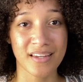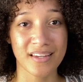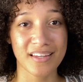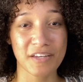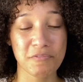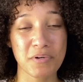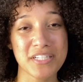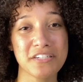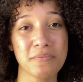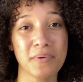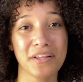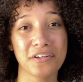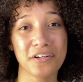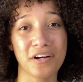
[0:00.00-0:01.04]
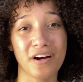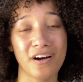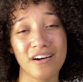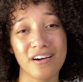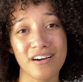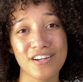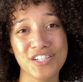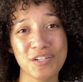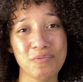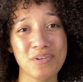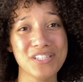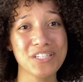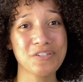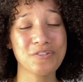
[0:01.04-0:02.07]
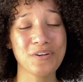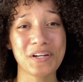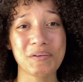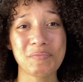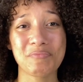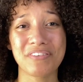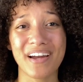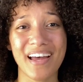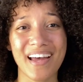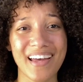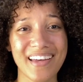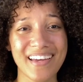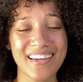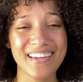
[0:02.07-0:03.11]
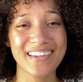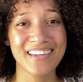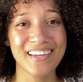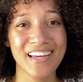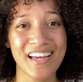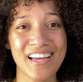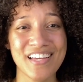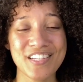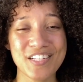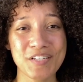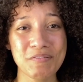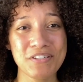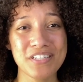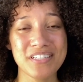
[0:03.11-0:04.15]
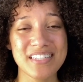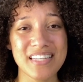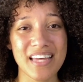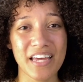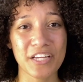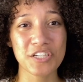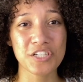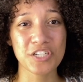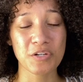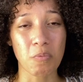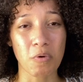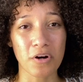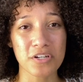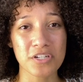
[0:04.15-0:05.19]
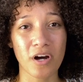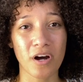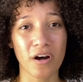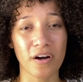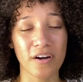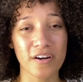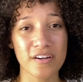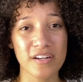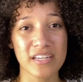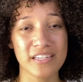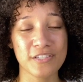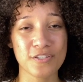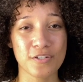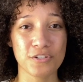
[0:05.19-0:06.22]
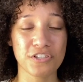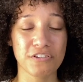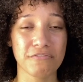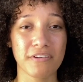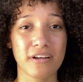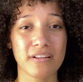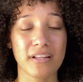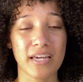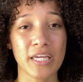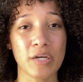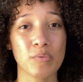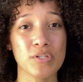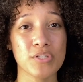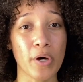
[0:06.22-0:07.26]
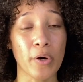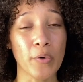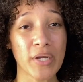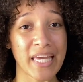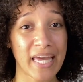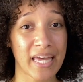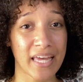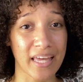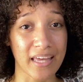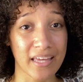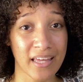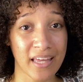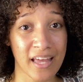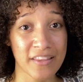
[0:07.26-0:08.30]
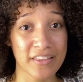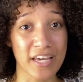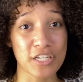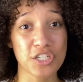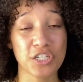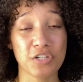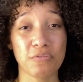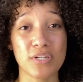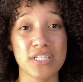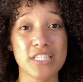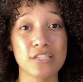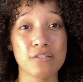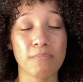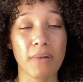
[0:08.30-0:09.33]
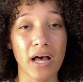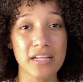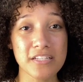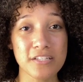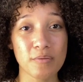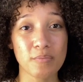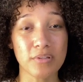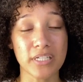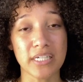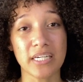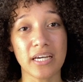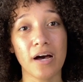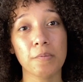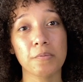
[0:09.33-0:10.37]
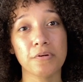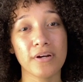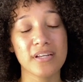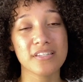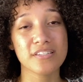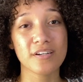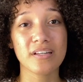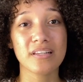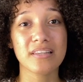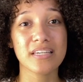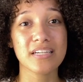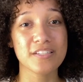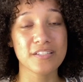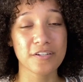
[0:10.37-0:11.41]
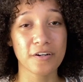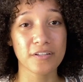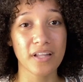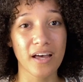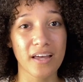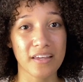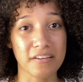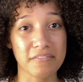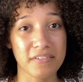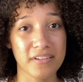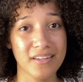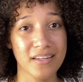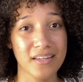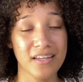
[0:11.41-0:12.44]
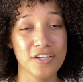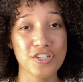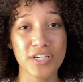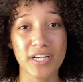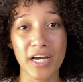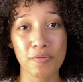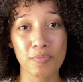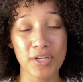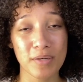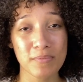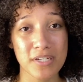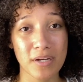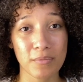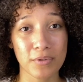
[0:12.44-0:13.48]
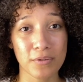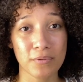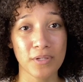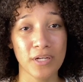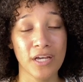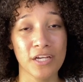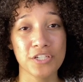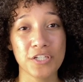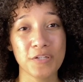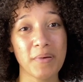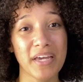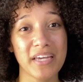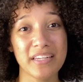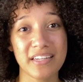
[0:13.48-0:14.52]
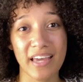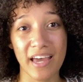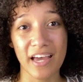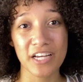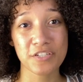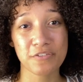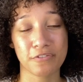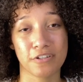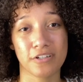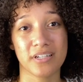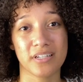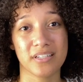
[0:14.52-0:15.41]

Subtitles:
It wasn't about the car. She wasn't trying to brag. She was just saying she worked hard, and so she felt like it was okay that she responsibly upgrade certain things in her life. She got a BMW. She paid cash for it.